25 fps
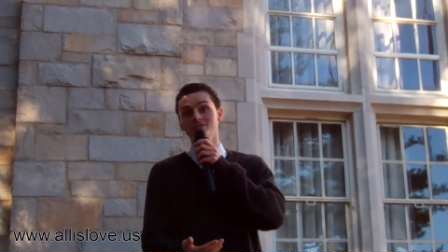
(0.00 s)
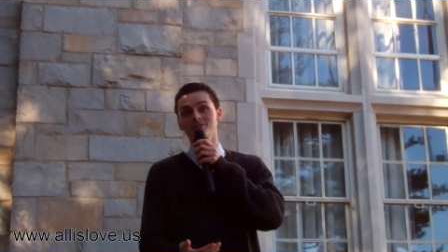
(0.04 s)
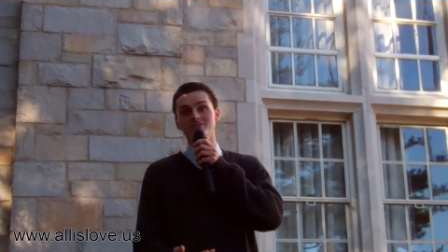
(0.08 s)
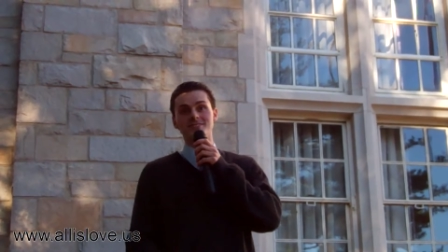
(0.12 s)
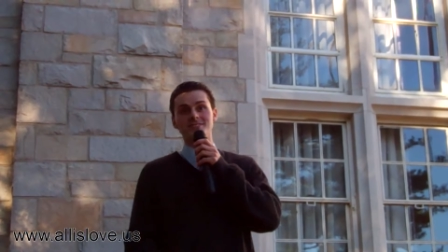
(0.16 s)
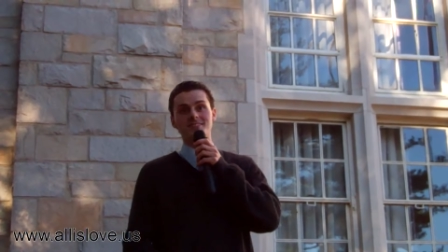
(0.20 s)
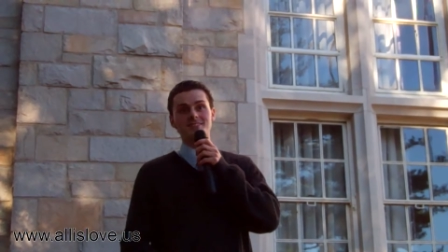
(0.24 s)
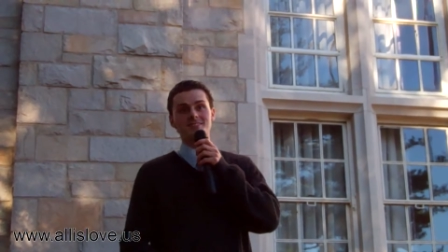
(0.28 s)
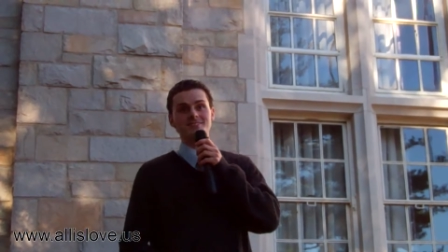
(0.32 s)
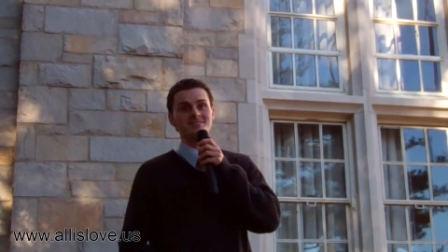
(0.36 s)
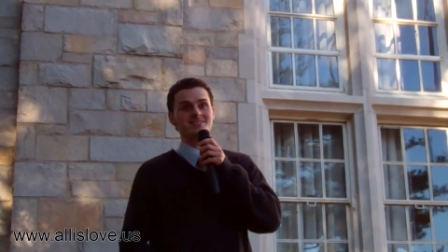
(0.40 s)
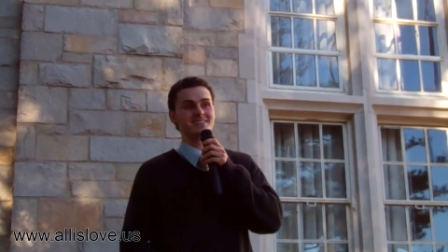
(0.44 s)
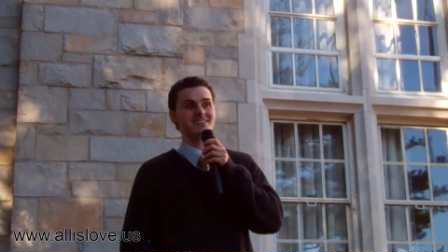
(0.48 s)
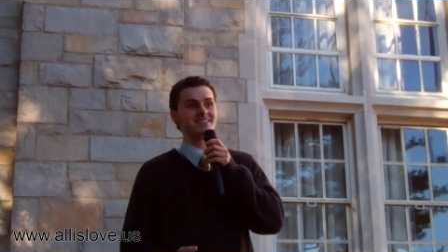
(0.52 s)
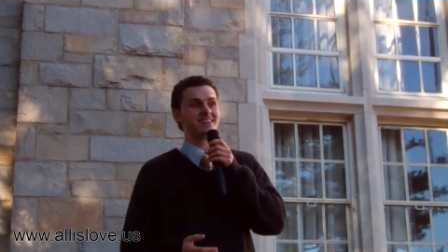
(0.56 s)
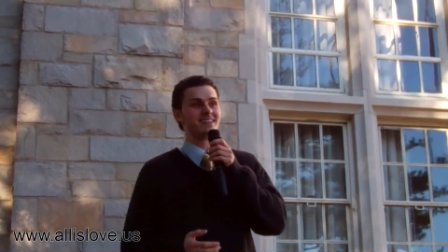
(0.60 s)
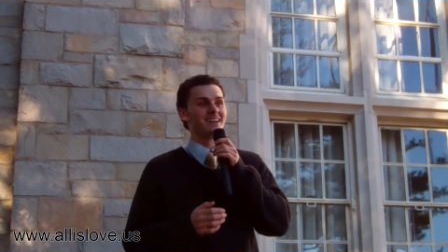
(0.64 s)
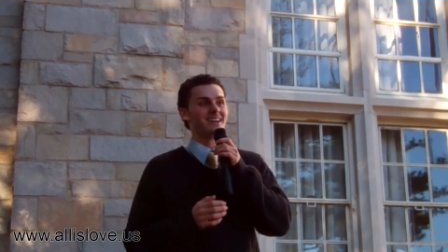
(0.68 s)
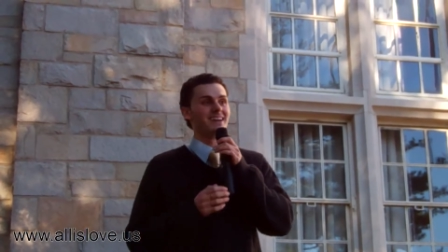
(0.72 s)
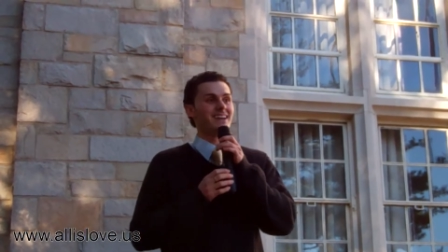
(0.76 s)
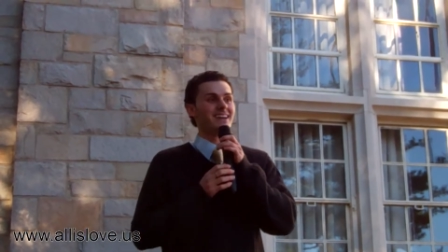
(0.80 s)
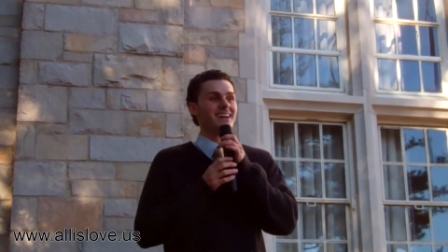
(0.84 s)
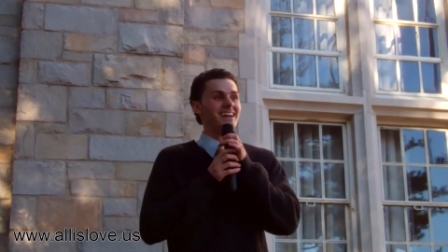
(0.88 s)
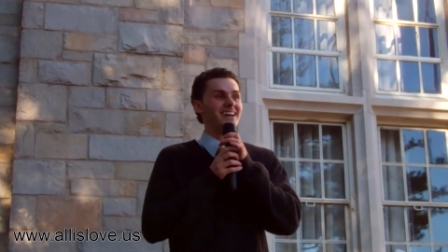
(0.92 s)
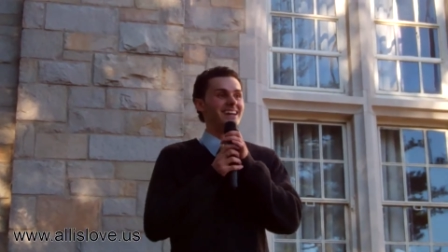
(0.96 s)
she says. But
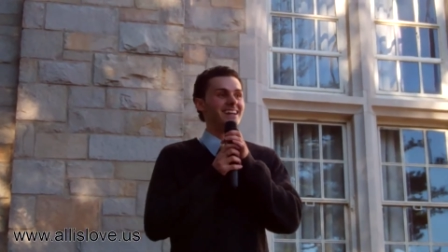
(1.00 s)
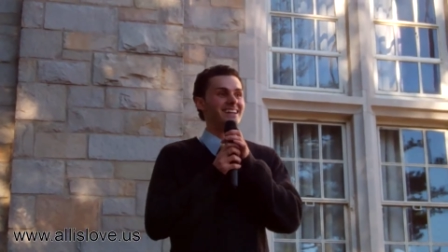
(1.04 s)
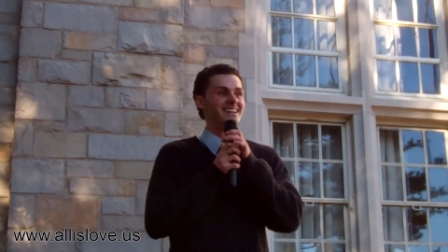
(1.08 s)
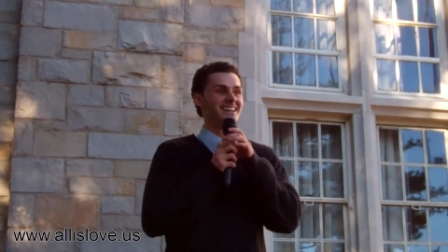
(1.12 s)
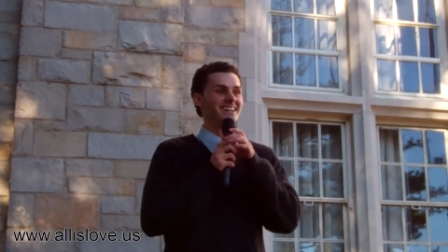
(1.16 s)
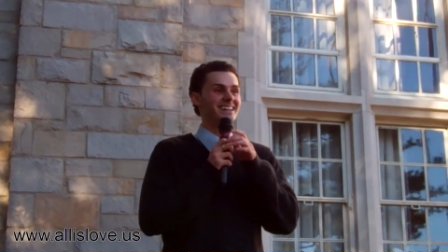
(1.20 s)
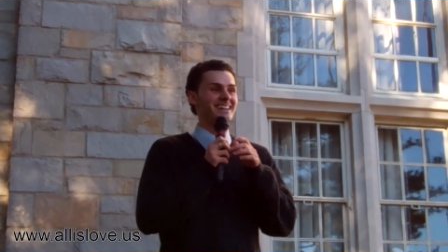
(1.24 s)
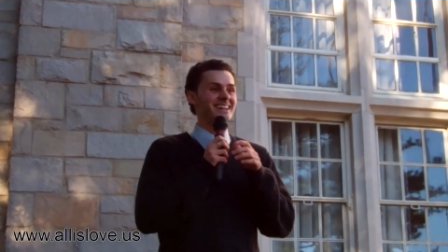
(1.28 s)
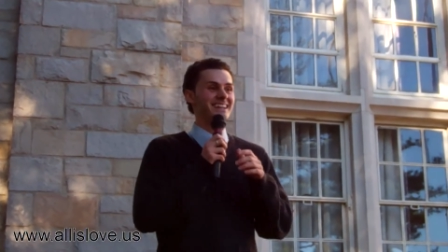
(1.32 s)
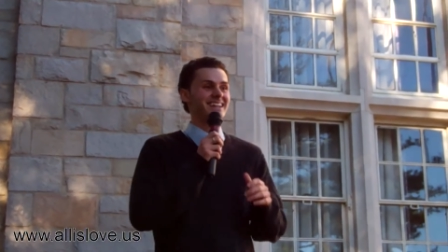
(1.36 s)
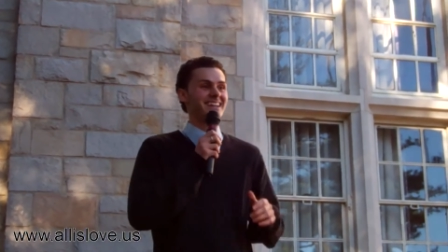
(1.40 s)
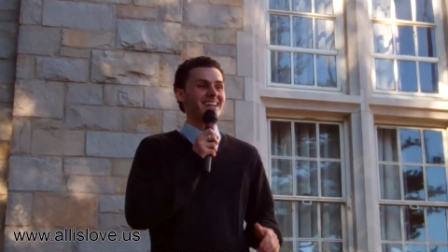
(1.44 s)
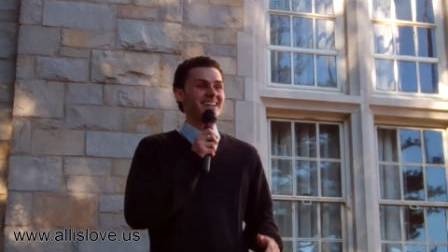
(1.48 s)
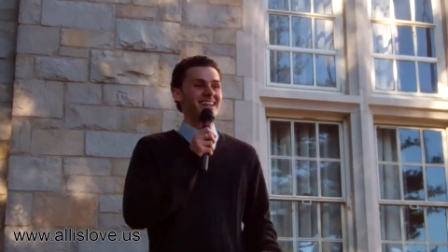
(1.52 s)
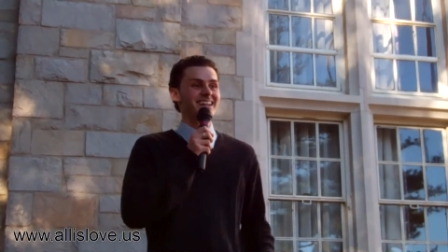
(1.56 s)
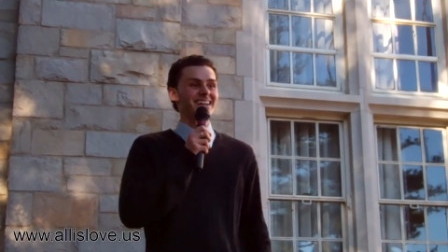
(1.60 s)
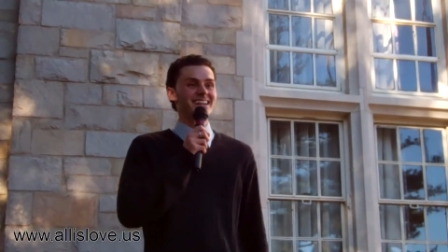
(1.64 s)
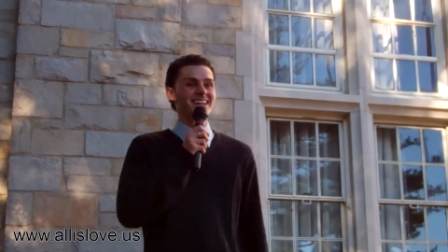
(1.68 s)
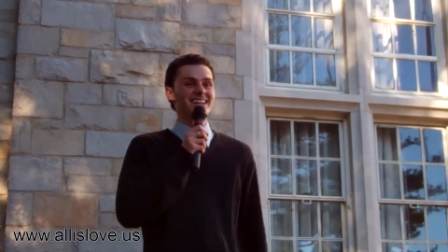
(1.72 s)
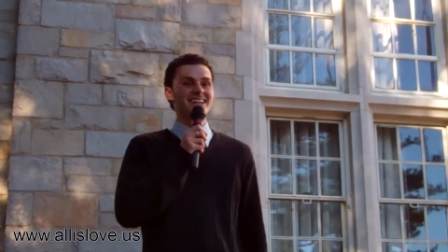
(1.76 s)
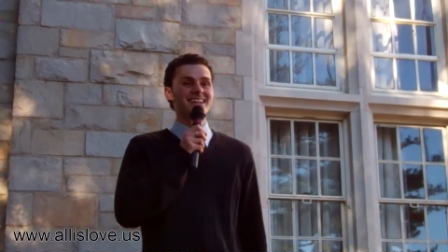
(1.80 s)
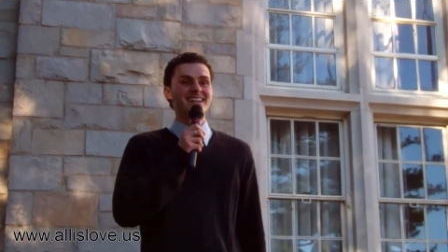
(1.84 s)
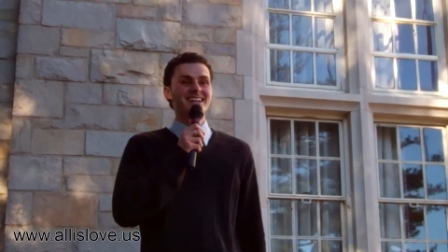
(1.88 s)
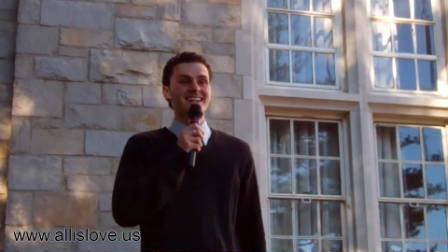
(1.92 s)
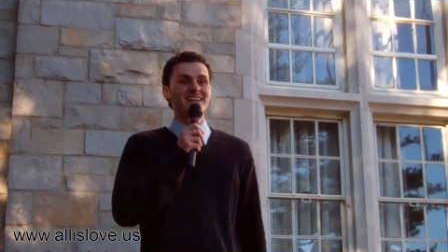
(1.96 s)
you have to go above and
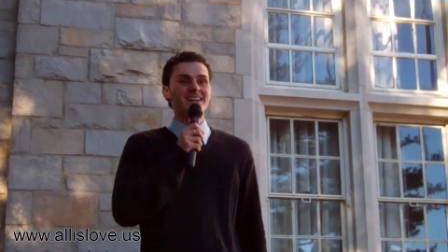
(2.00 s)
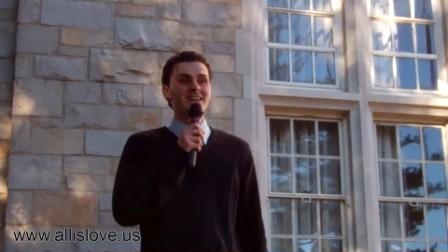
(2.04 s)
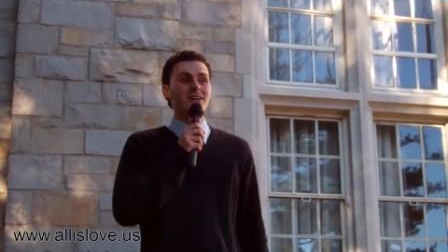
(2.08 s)
beyond.